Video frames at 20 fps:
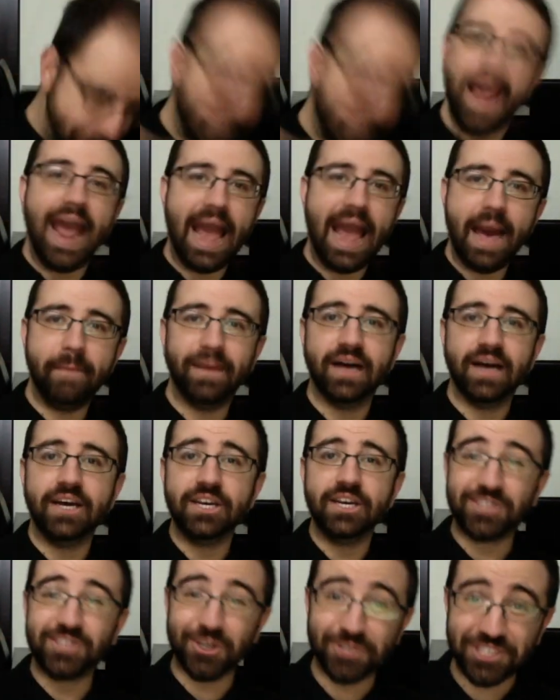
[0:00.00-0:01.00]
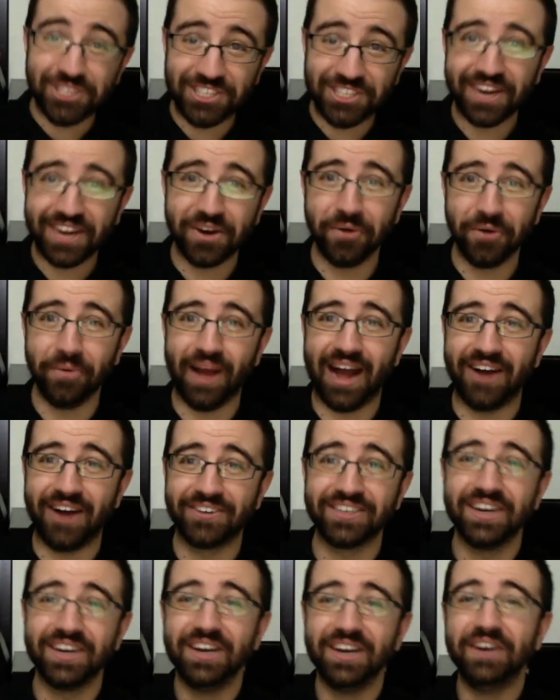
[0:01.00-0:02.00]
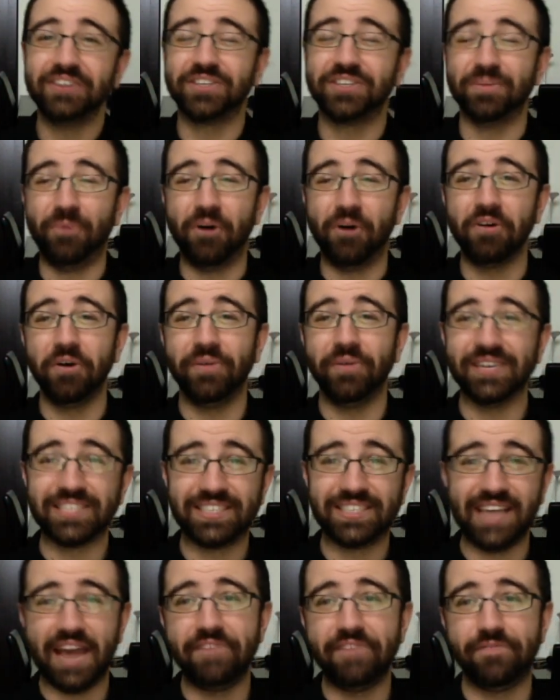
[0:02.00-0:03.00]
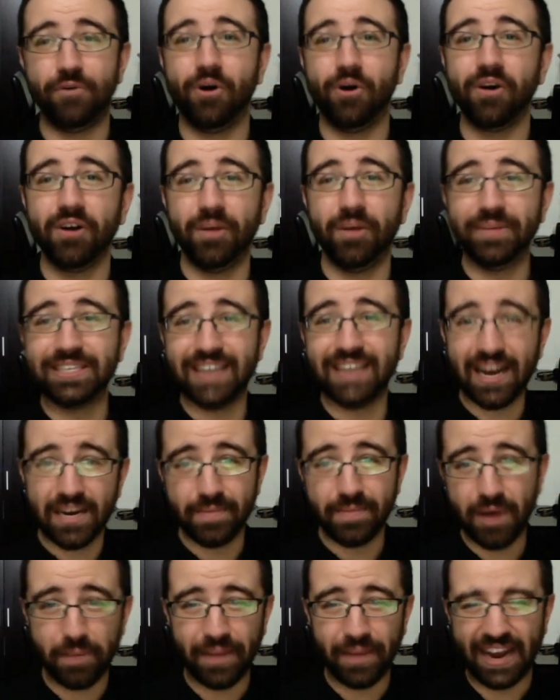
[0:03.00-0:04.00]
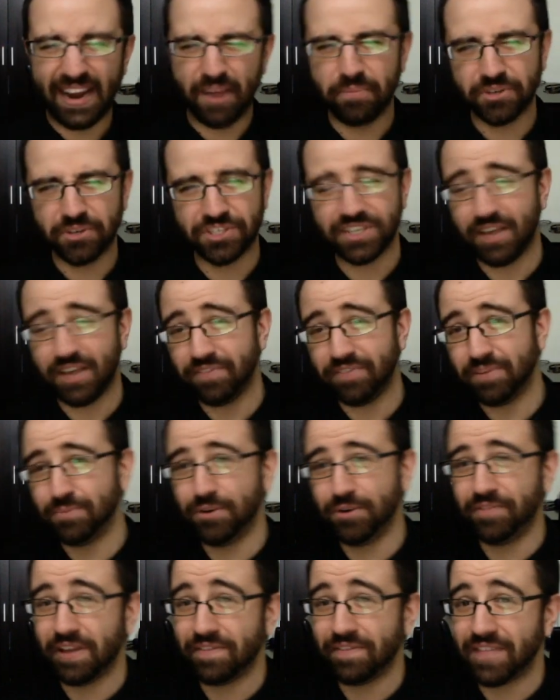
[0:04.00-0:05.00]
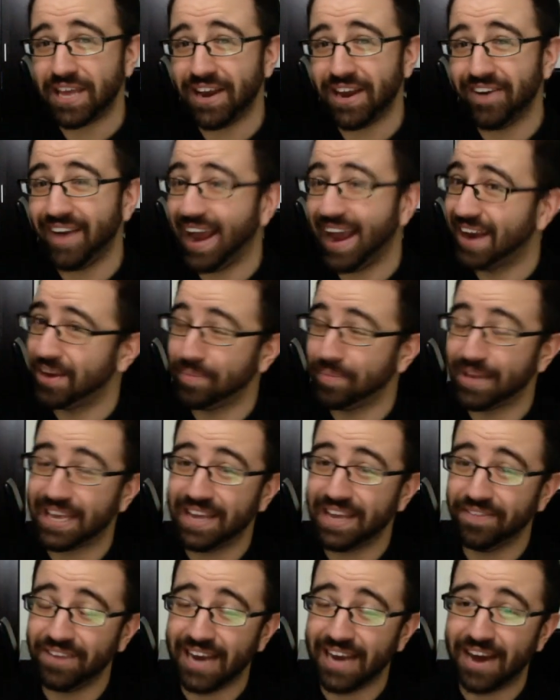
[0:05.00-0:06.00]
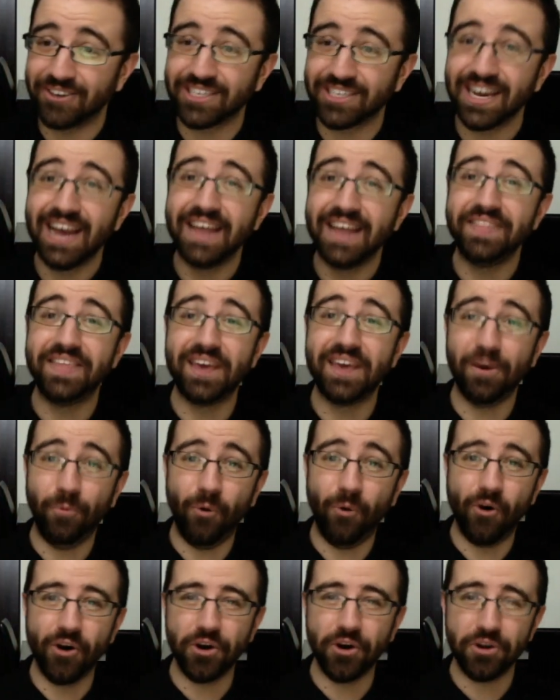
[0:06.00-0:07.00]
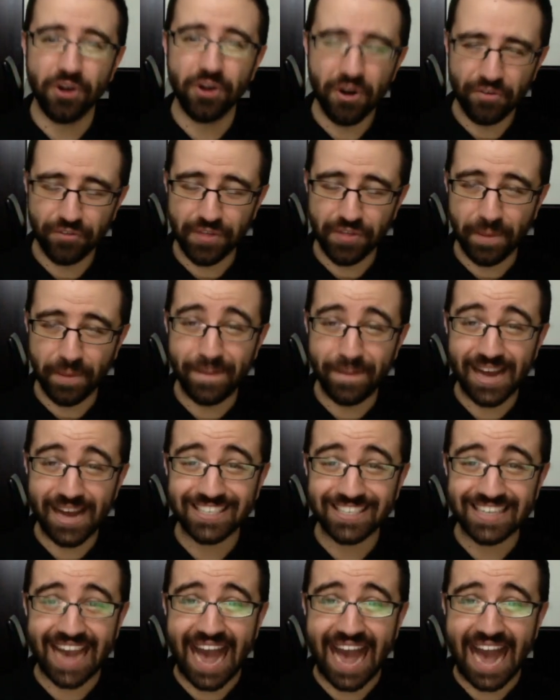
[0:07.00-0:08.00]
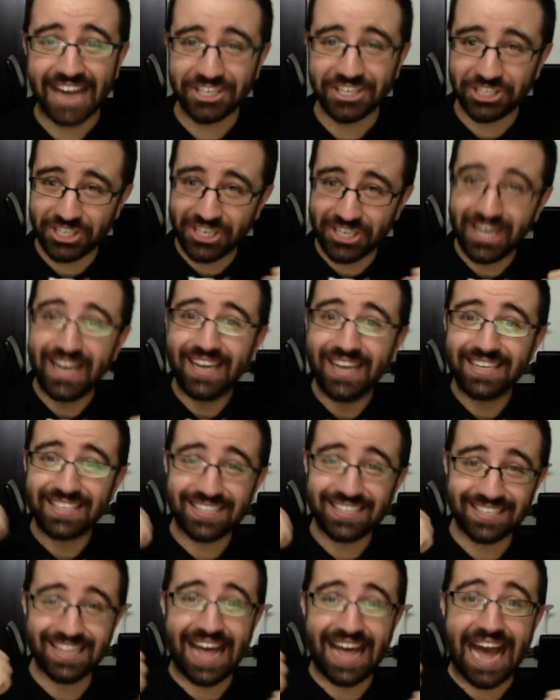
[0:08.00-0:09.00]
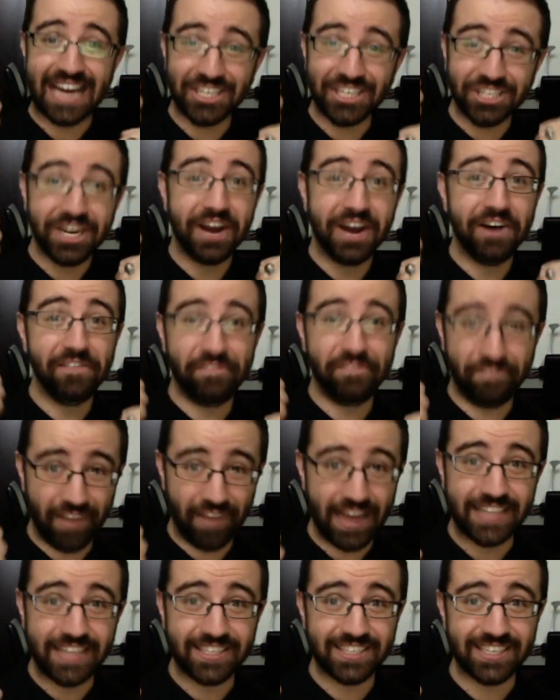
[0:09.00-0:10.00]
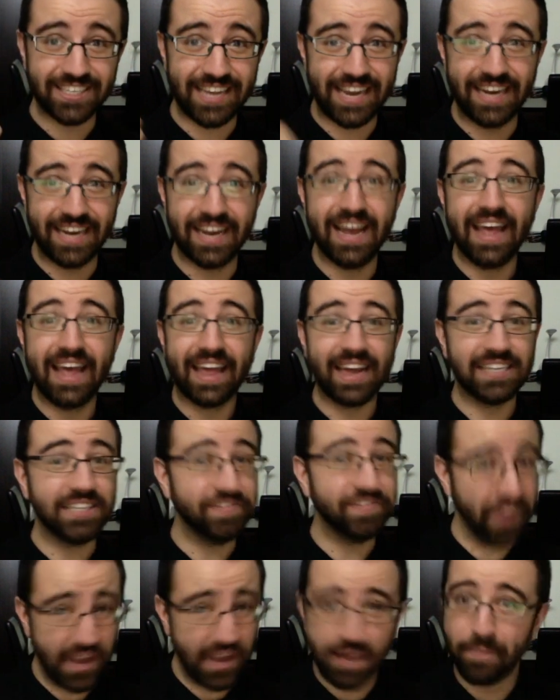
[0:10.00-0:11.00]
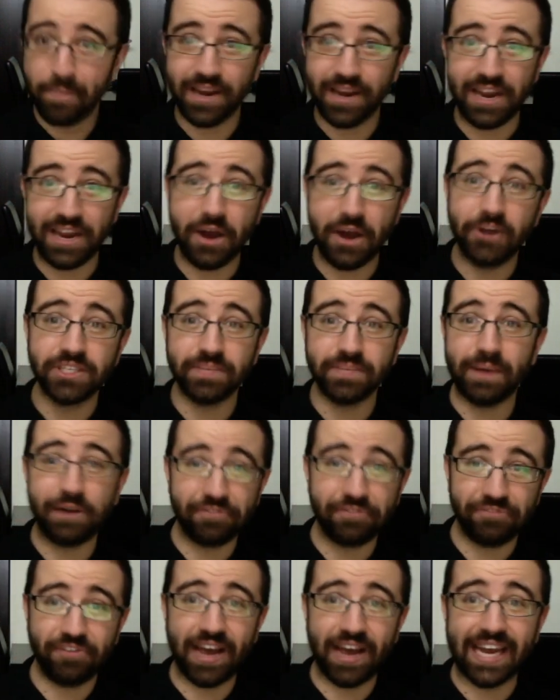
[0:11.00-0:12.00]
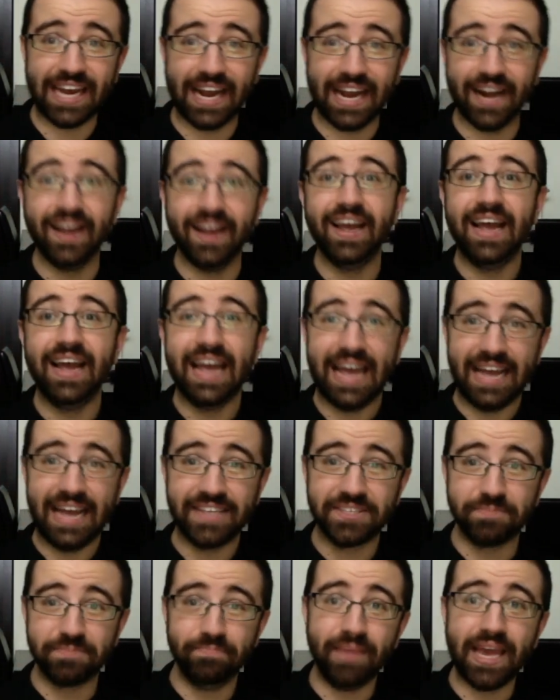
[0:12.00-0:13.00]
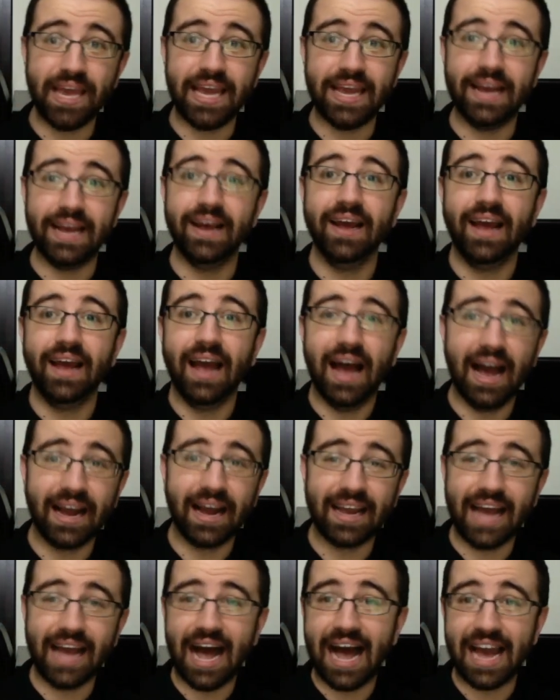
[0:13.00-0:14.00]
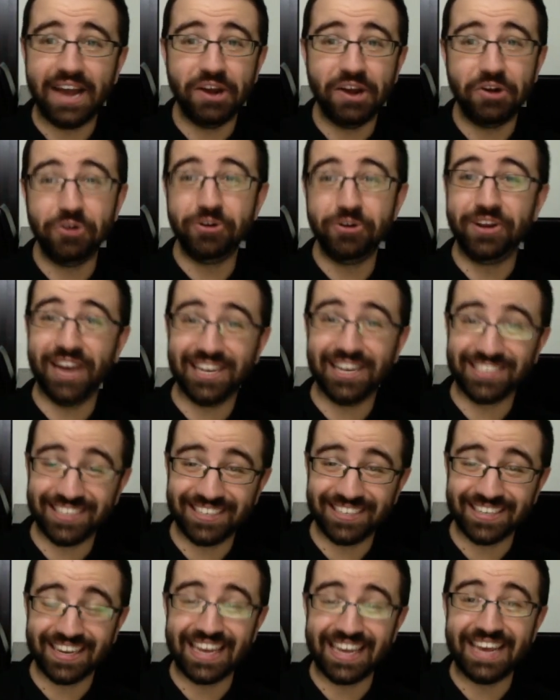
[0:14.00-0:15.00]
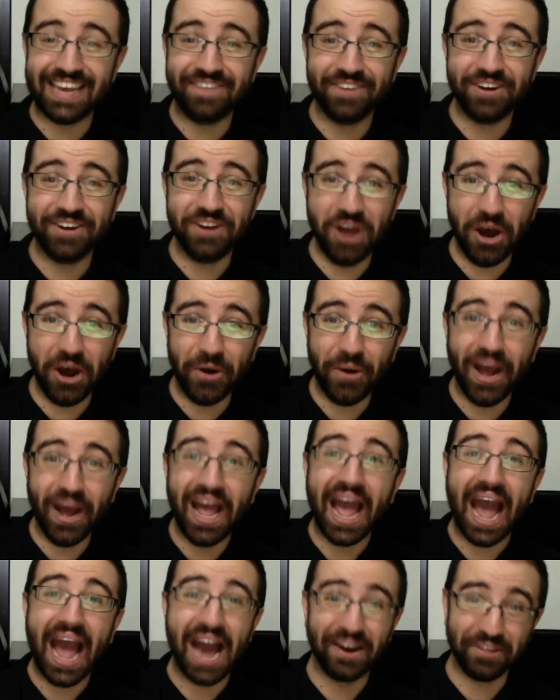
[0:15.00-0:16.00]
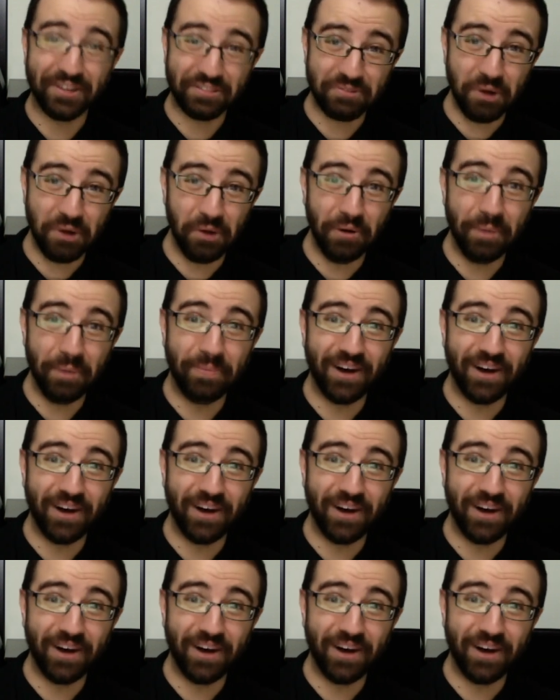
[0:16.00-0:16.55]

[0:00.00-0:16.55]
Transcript: Bam! So stick around. Tomorrow is day four. I'll be talking about my number 7 movie of the year, and I'll be giving out the award for the best action / fight scene. Because if anybody knows about fighting, it's me, a guy who doesn't even know how to throw a